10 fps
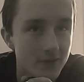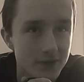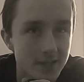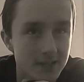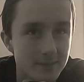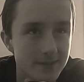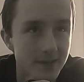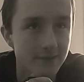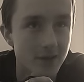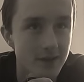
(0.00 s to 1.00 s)
For 6
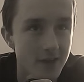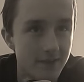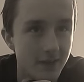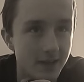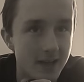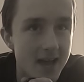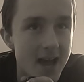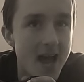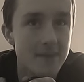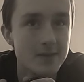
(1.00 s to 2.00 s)
months, I've done nothing.
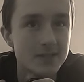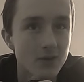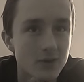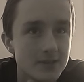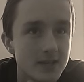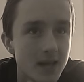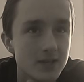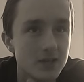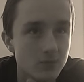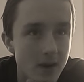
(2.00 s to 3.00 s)
And Miss Torrance
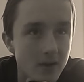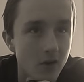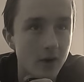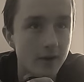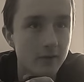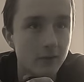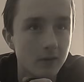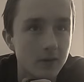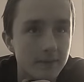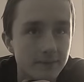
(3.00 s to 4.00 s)
said, just write an
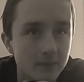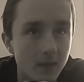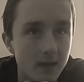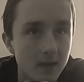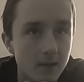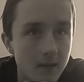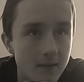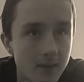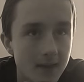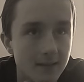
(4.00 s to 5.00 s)
article, like
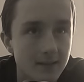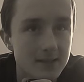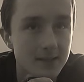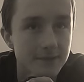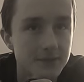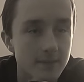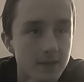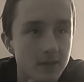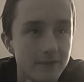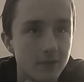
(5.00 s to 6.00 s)
a lesson of
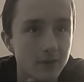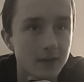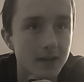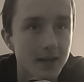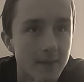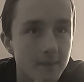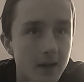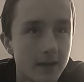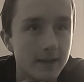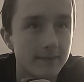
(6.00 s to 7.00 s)
something you've learned. And I'm
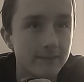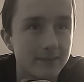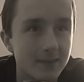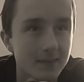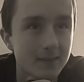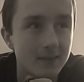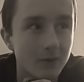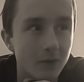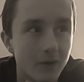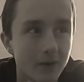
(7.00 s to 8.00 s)
like,
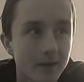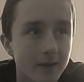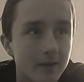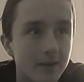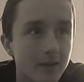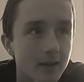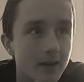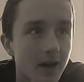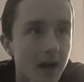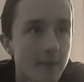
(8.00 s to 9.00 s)
what?
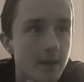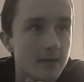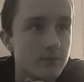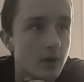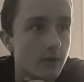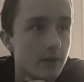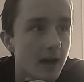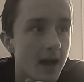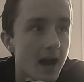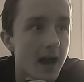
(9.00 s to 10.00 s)
I'm not even joking.
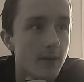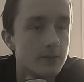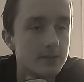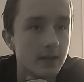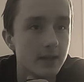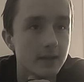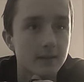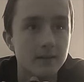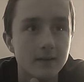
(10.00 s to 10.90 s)
I was like,